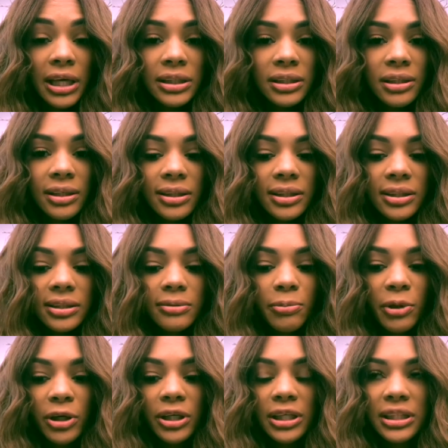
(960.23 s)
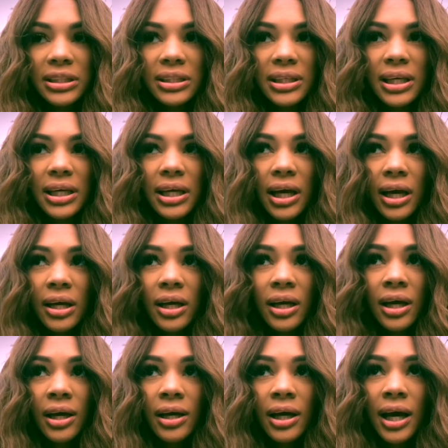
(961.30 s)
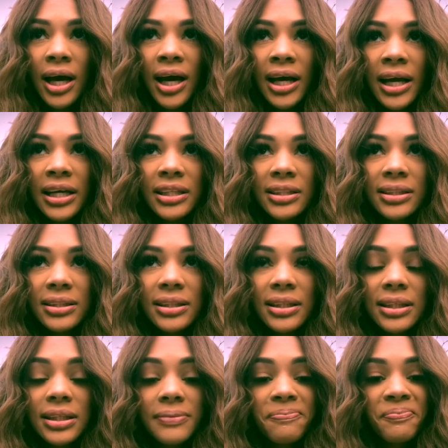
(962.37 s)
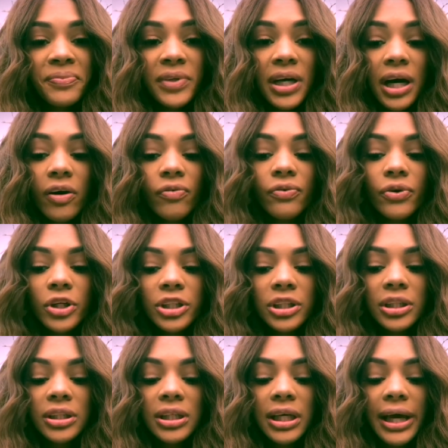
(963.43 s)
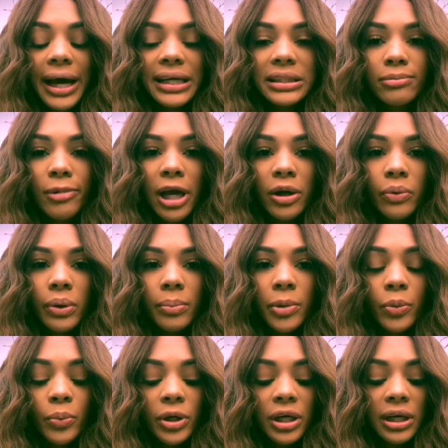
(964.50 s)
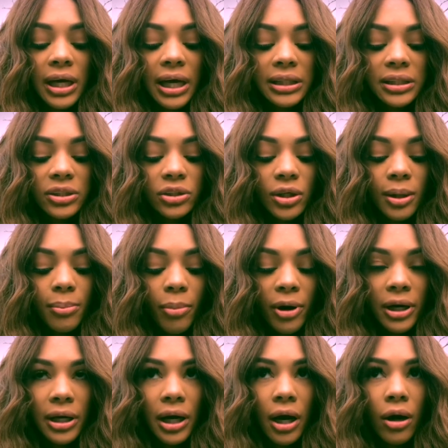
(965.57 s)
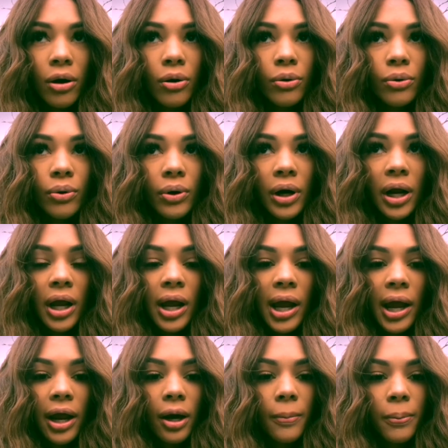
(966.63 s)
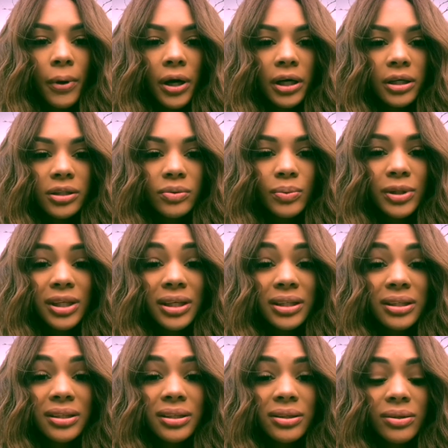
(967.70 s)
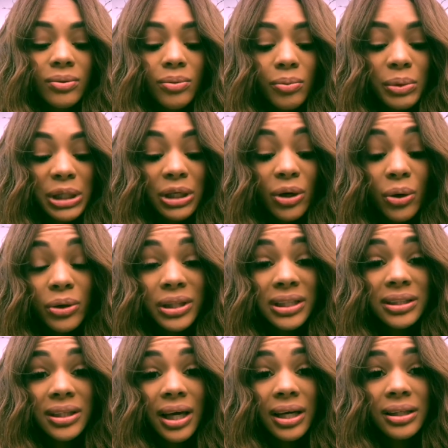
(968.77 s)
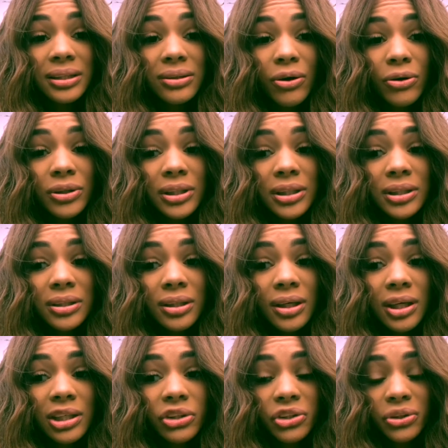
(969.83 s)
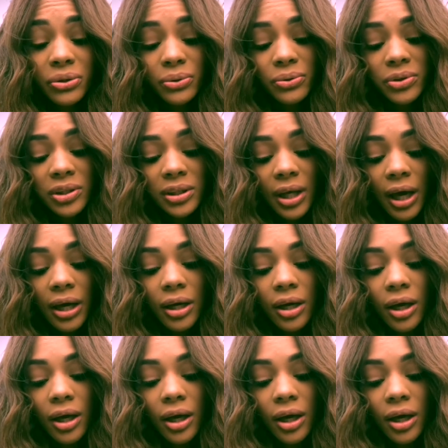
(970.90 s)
to this experience. And I guess, unfortunately, as black women, we're gonna have to start bringing our own hair products with us when we go on these shoots. Like,